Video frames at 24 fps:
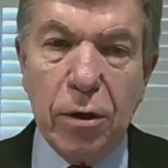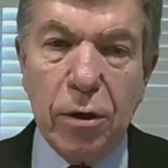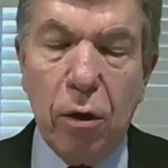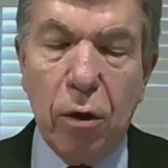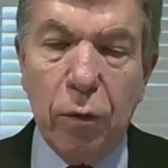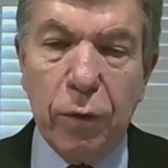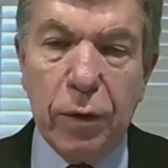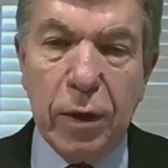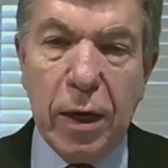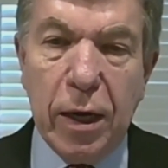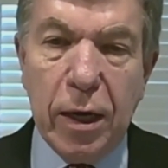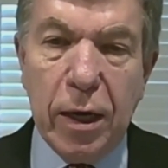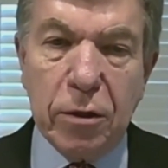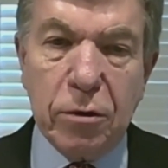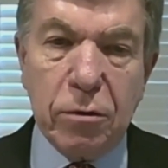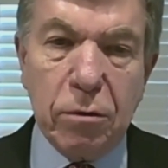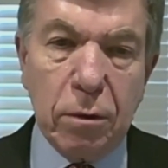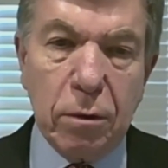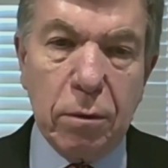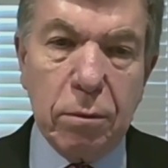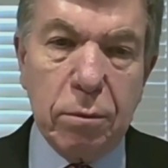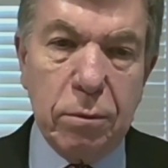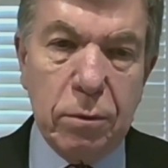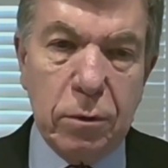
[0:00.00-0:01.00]
No. The
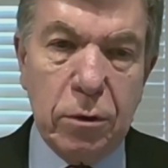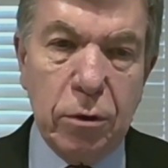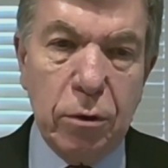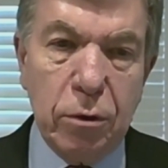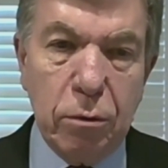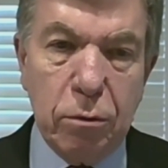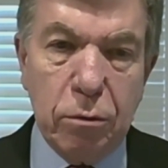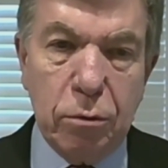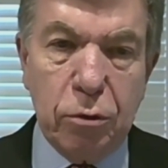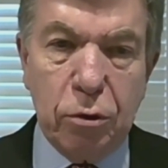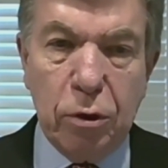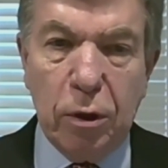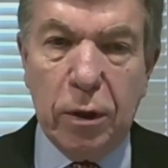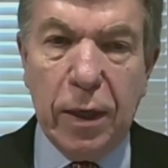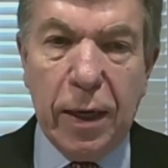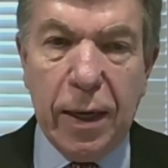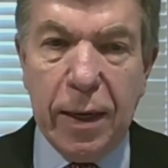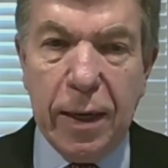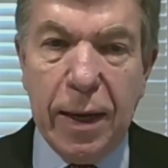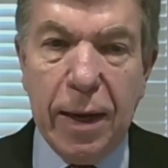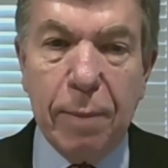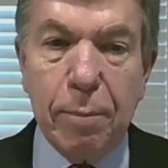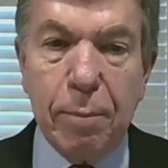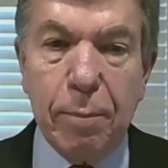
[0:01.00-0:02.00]
answer to should I
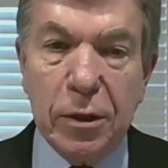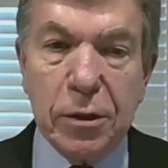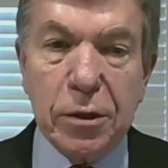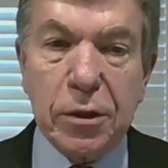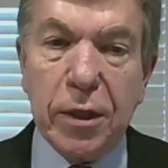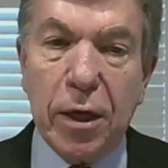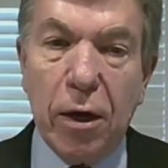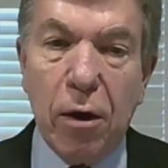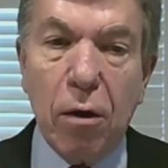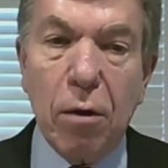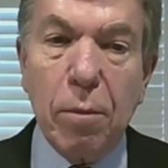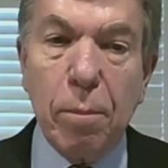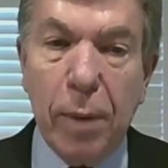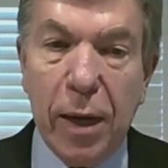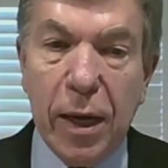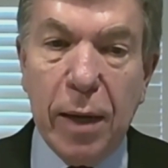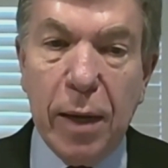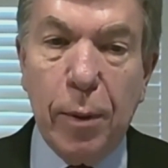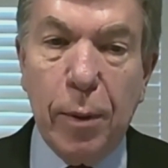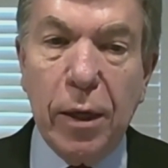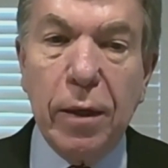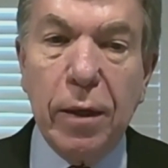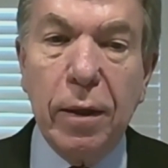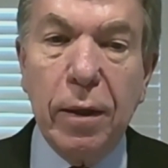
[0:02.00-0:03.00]
have been scared?
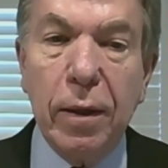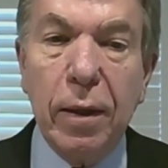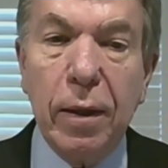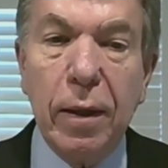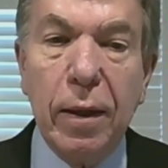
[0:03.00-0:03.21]
Maybe.